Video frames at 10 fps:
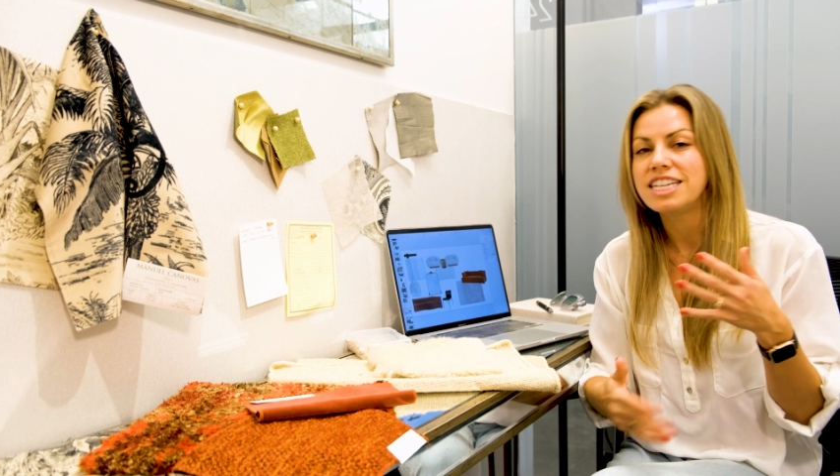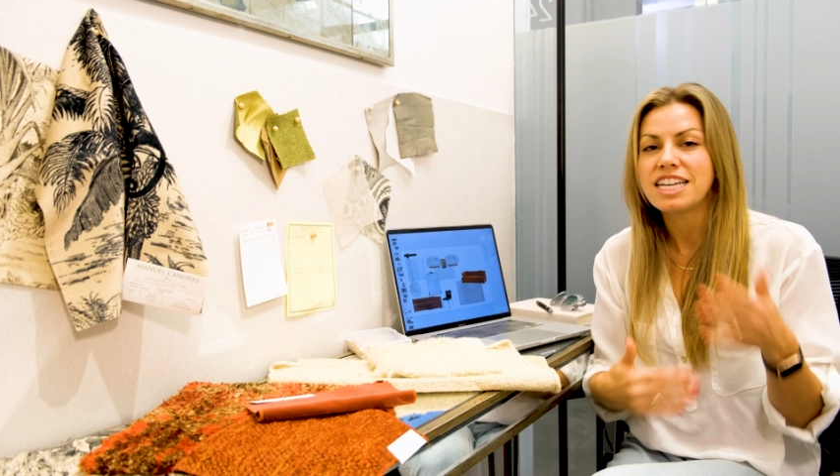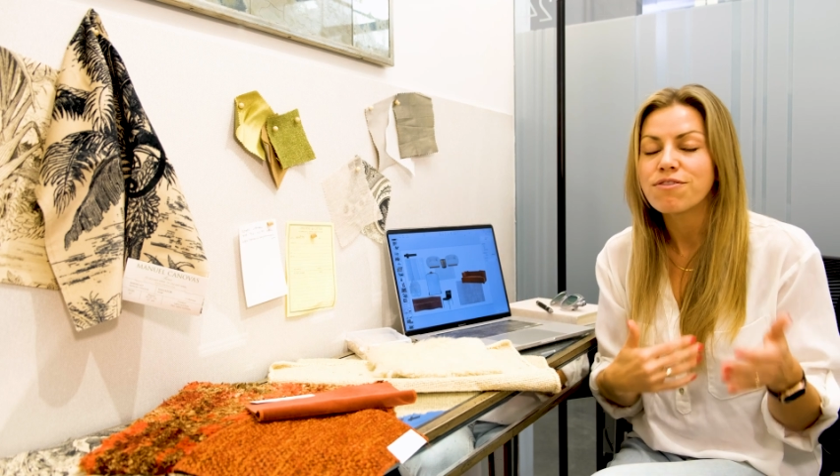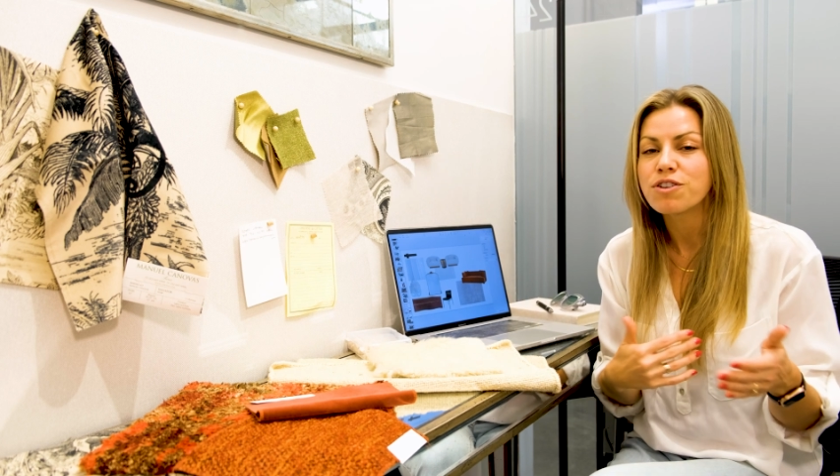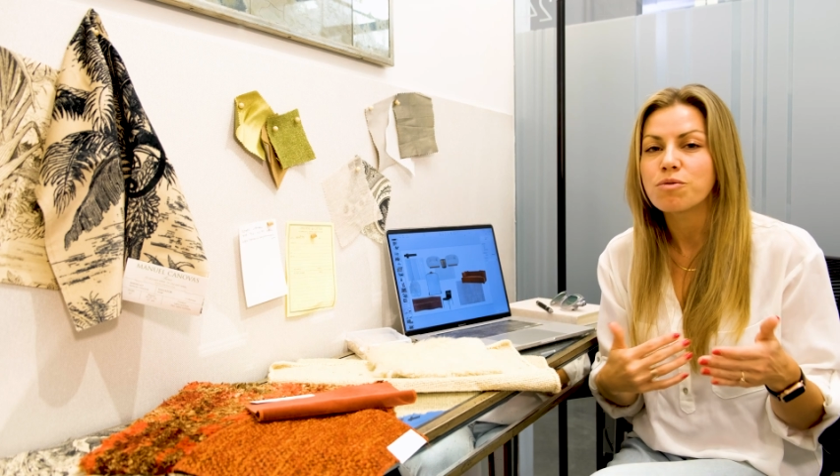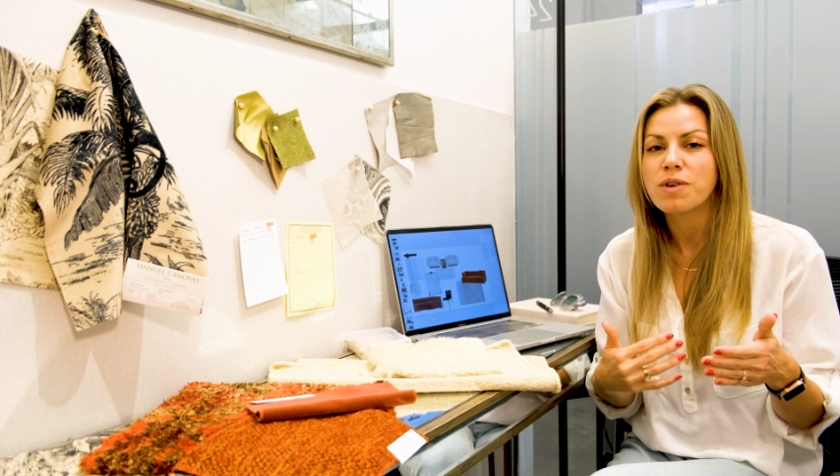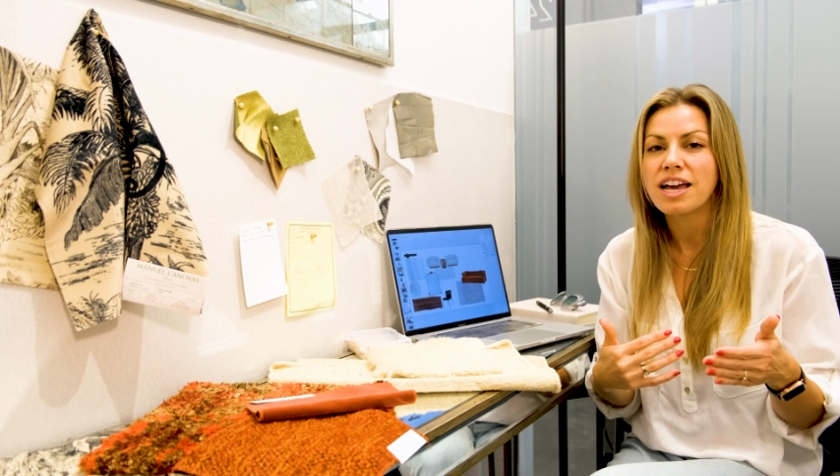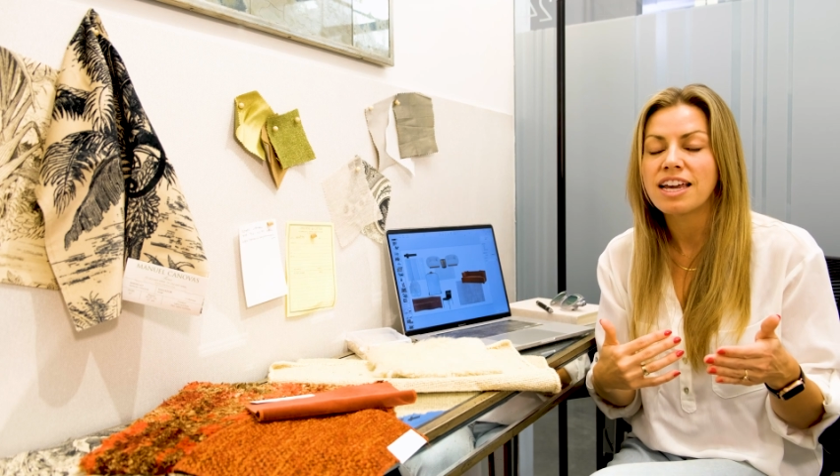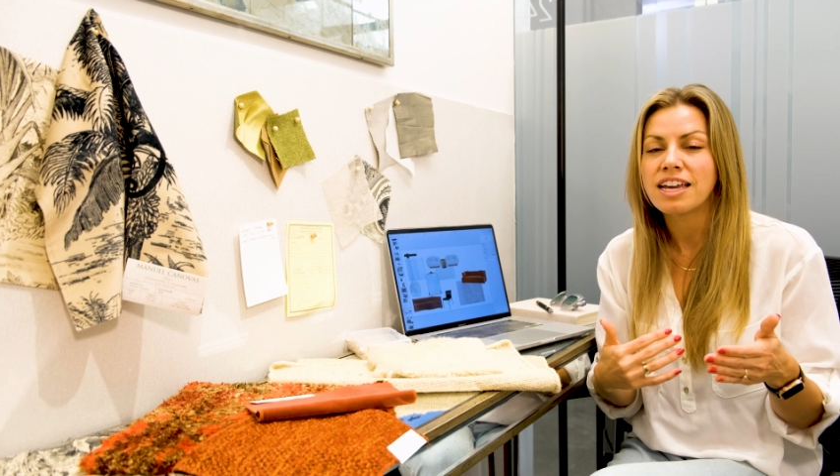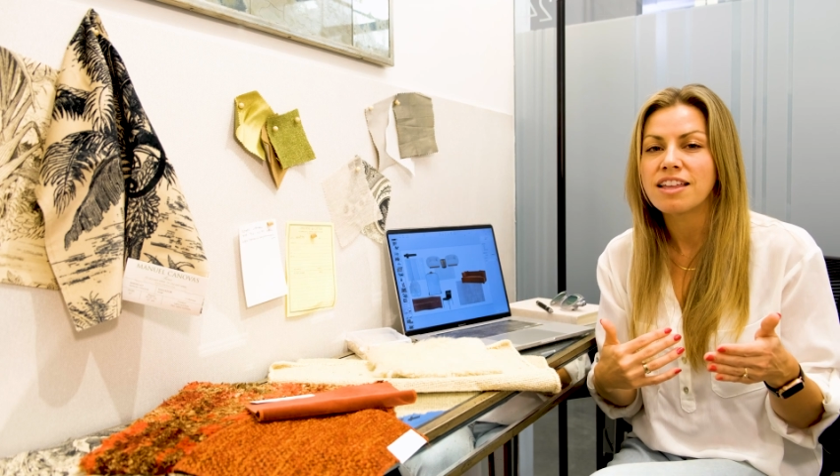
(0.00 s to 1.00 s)
different
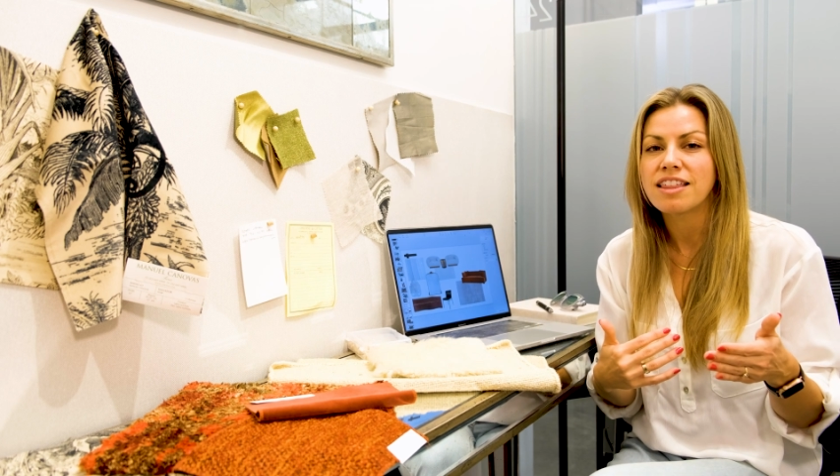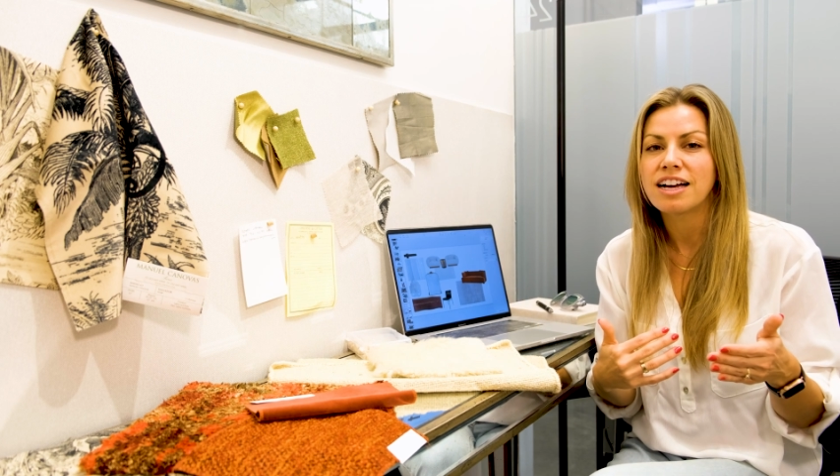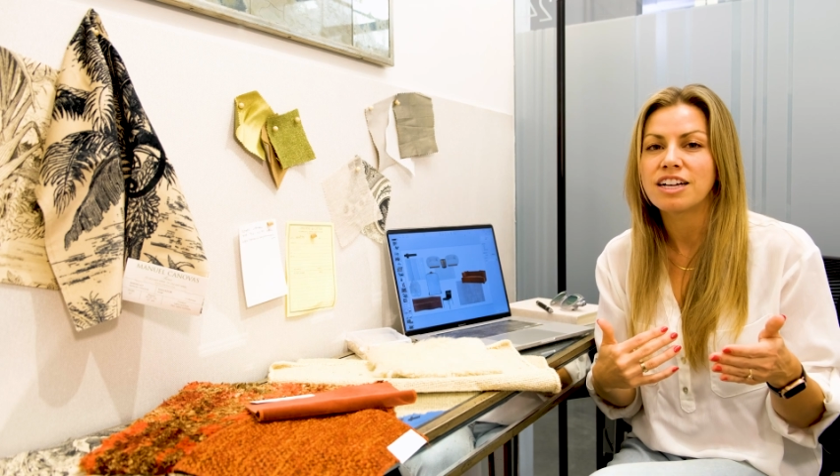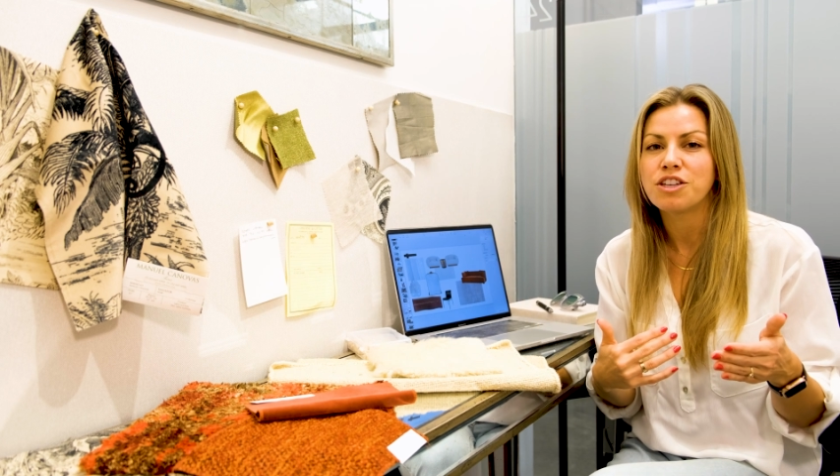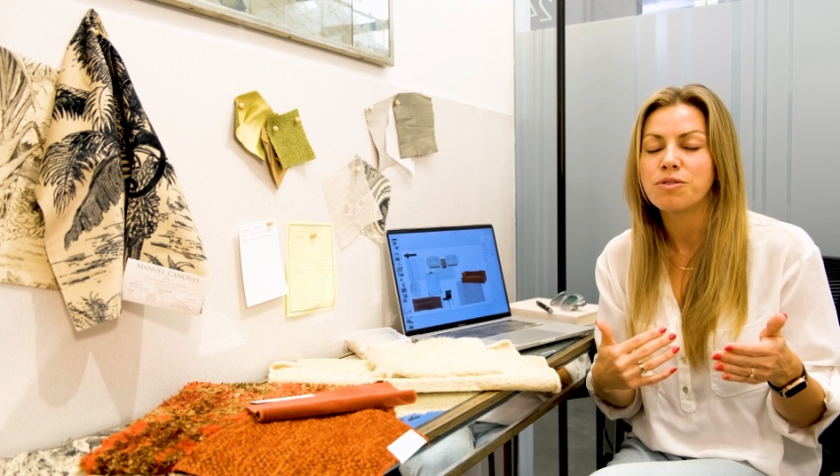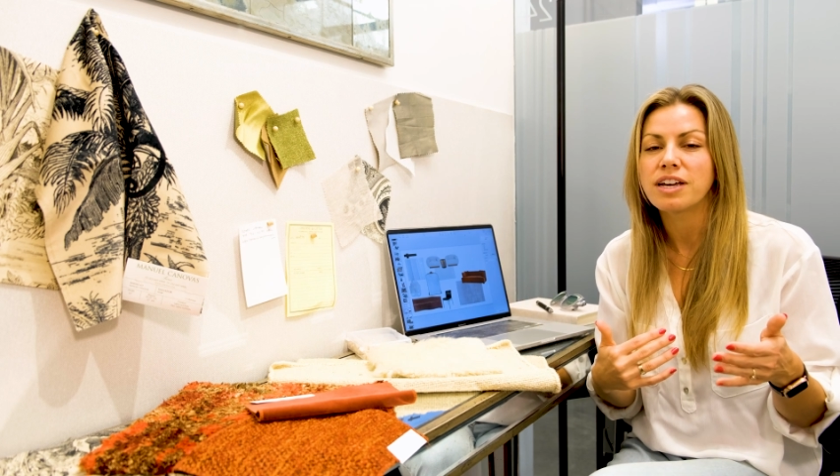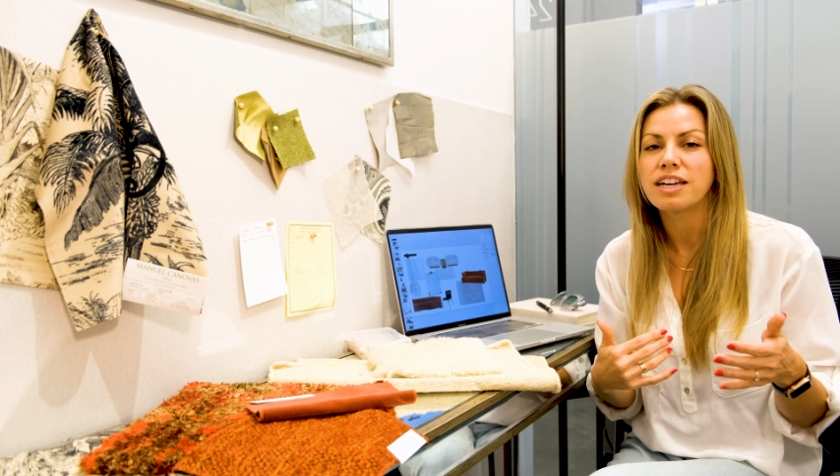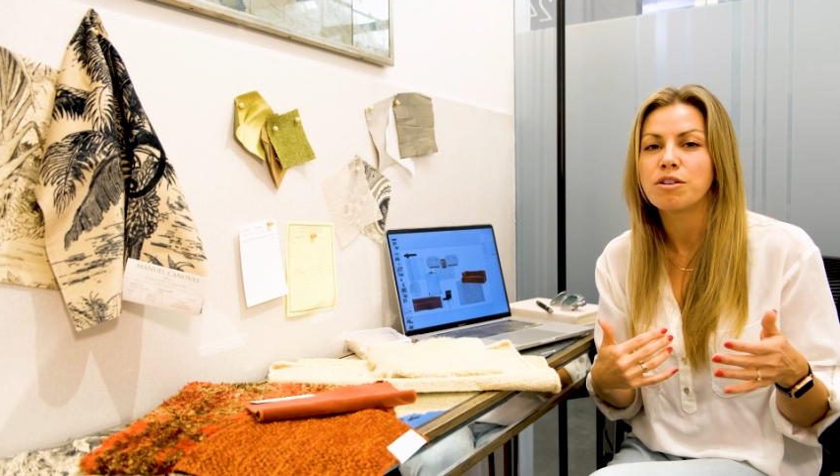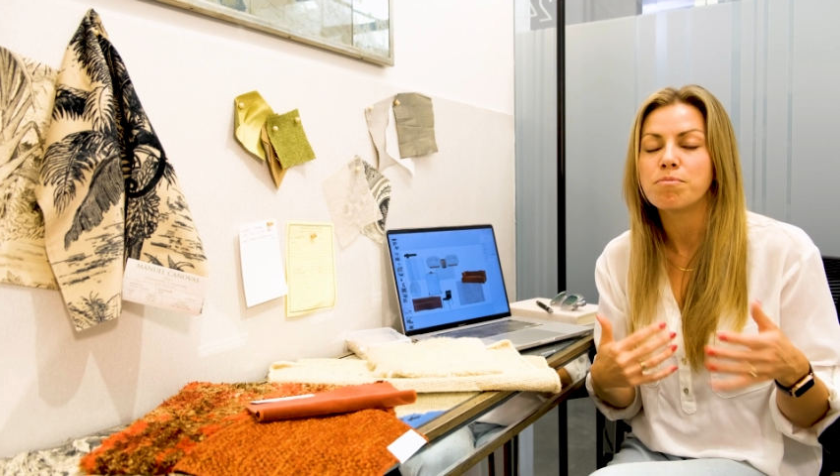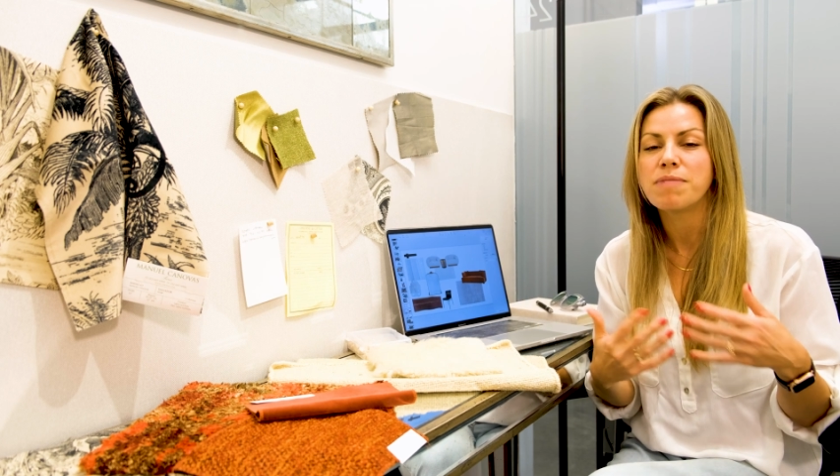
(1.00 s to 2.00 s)
way that you can